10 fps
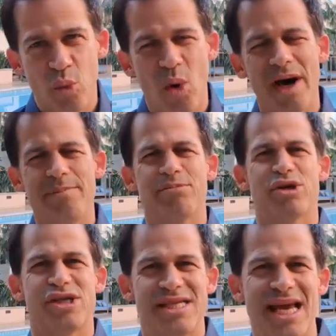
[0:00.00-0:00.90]
what
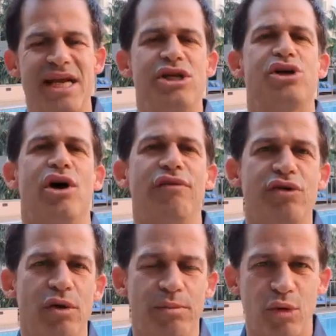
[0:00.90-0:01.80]
percentage of
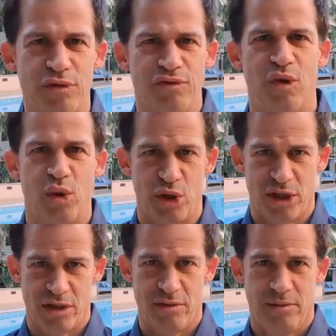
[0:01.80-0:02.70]
your
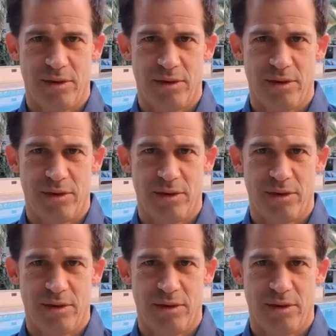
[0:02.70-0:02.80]
portfolio